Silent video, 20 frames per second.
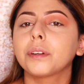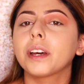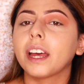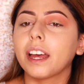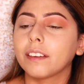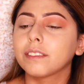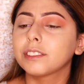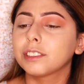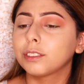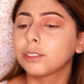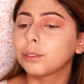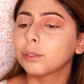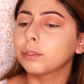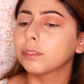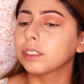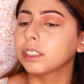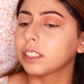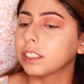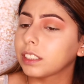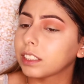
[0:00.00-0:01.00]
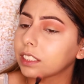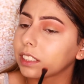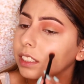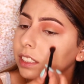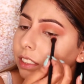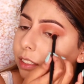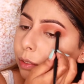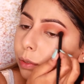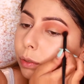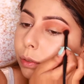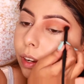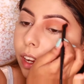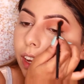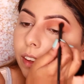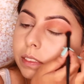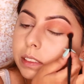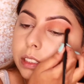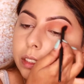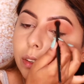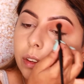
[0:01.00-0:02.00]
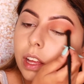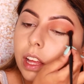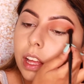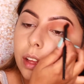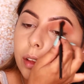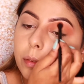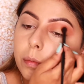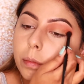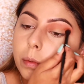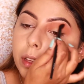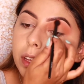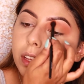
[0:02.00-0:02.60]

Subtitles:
have to do, Jesus? Who do I have to go help?